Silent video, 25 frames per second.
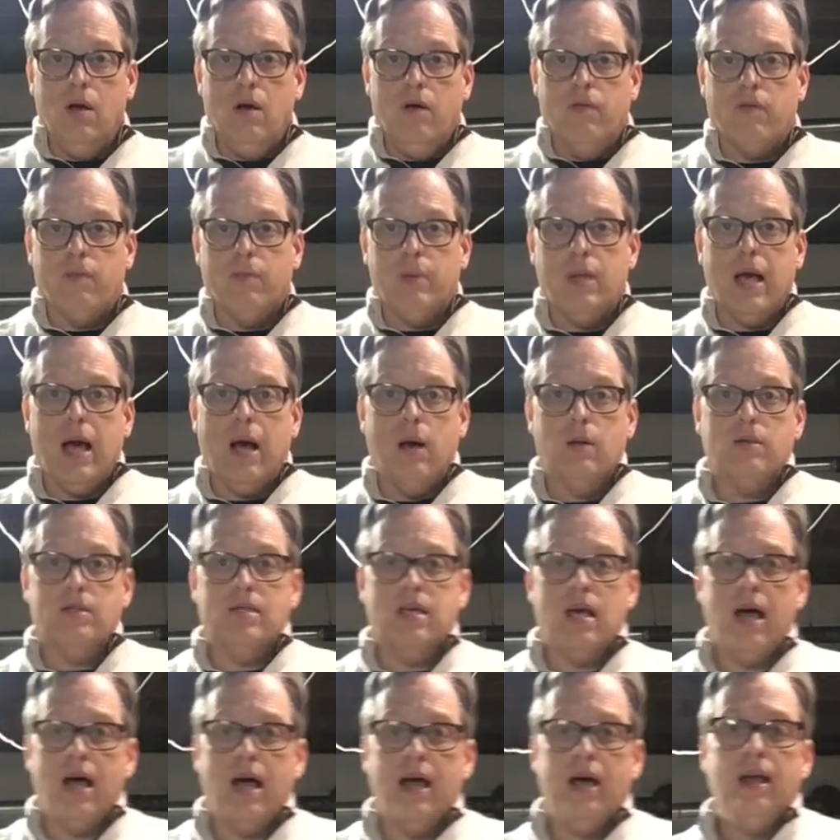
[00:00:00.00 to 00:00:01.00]
from the
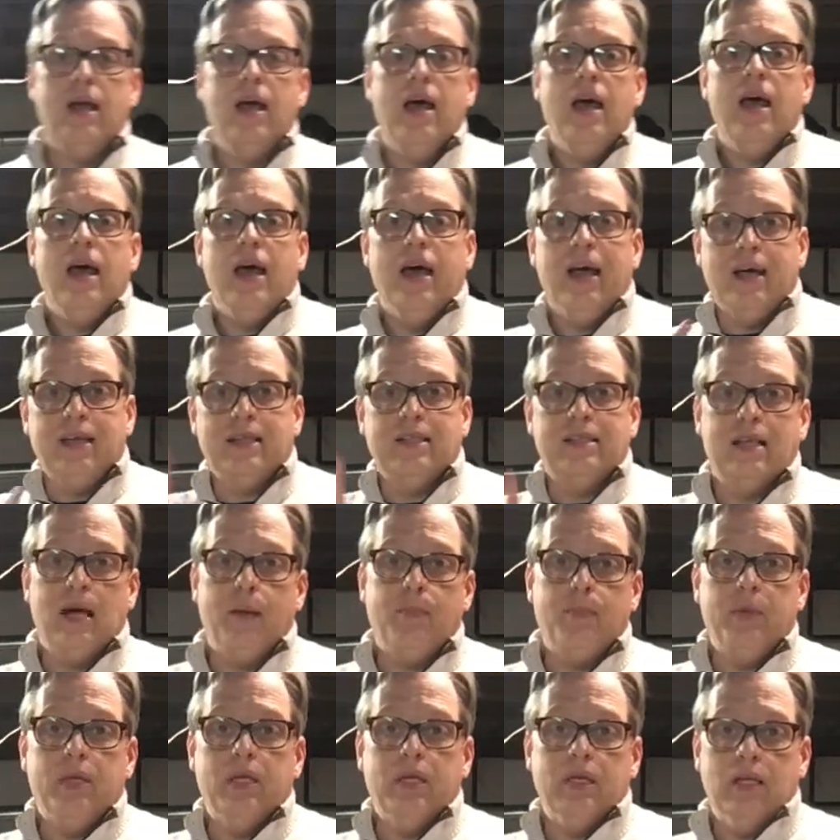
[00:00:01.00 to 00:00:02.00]
outside
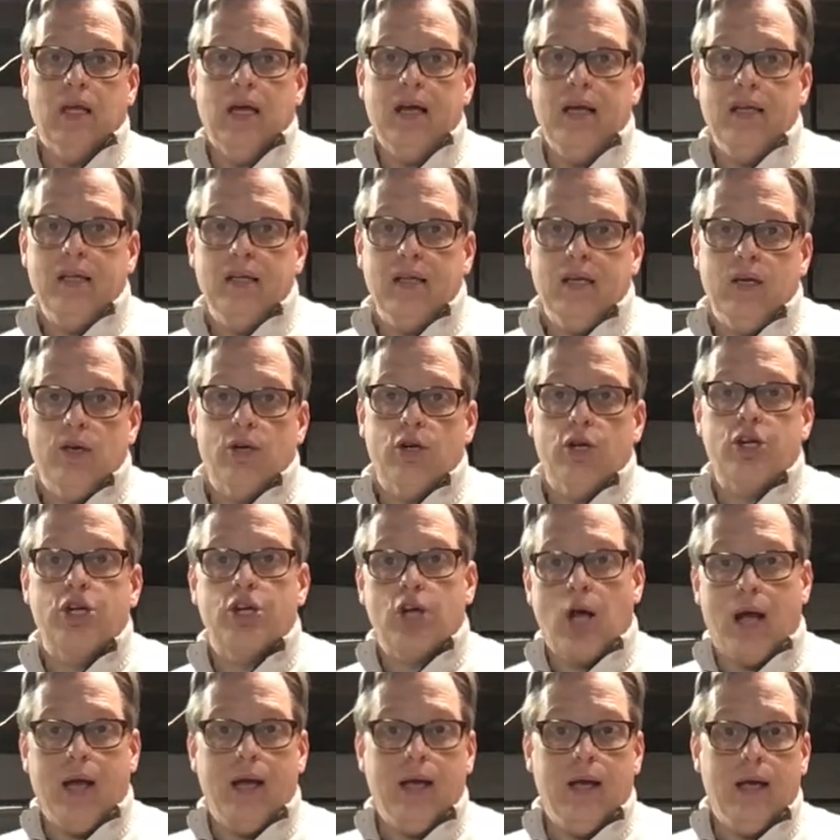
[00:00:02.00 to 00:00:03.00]
except the light that you're
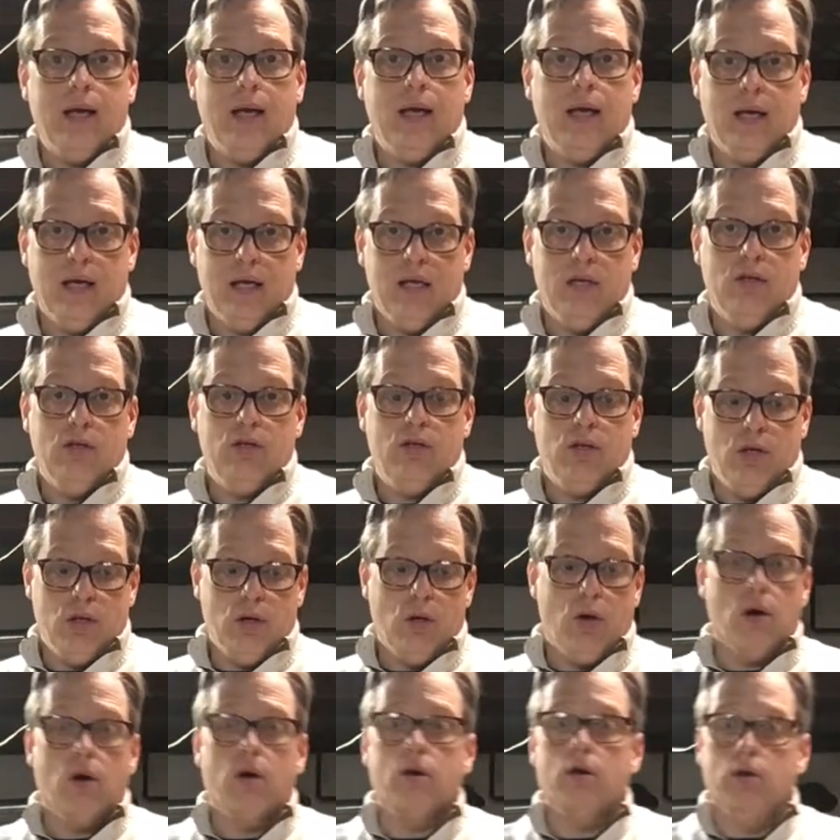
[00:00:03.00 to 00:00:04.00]
shining into
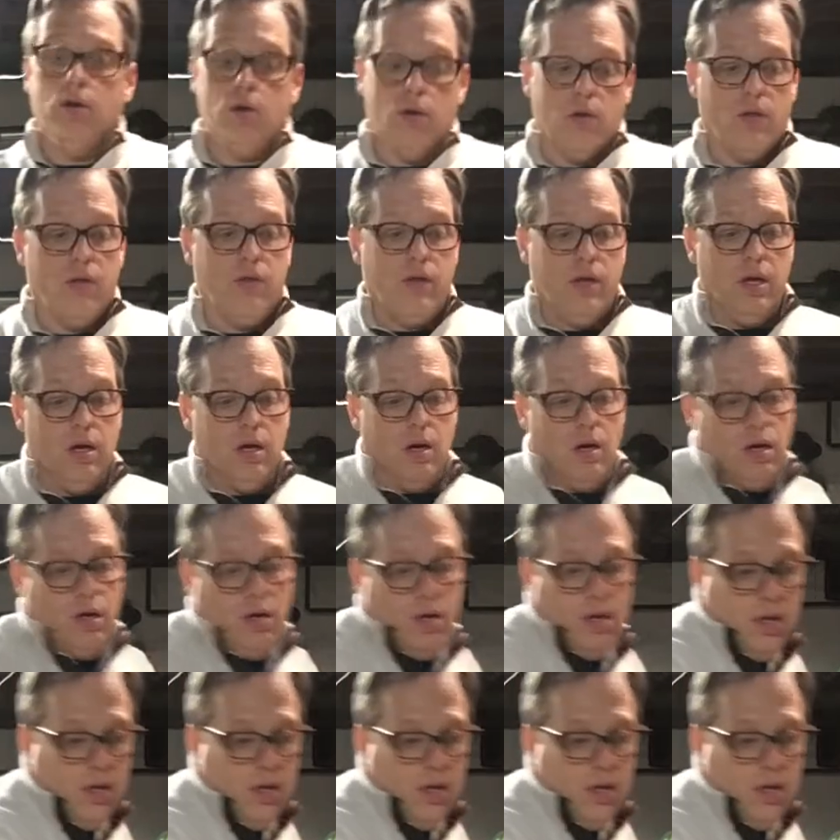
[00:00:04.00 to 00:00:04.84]
your theater.